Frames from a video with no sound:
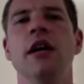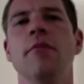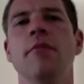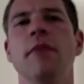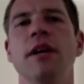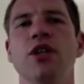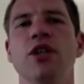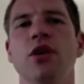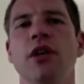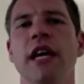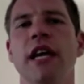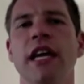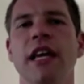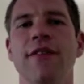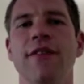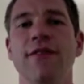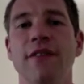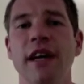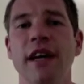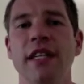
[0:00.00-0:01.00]
Make sure you're getting
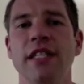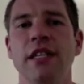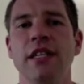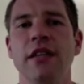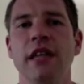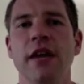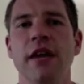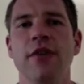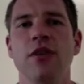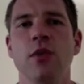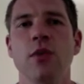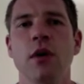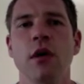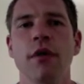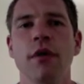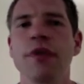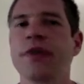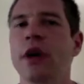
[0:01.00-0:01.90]
your fats in there as well.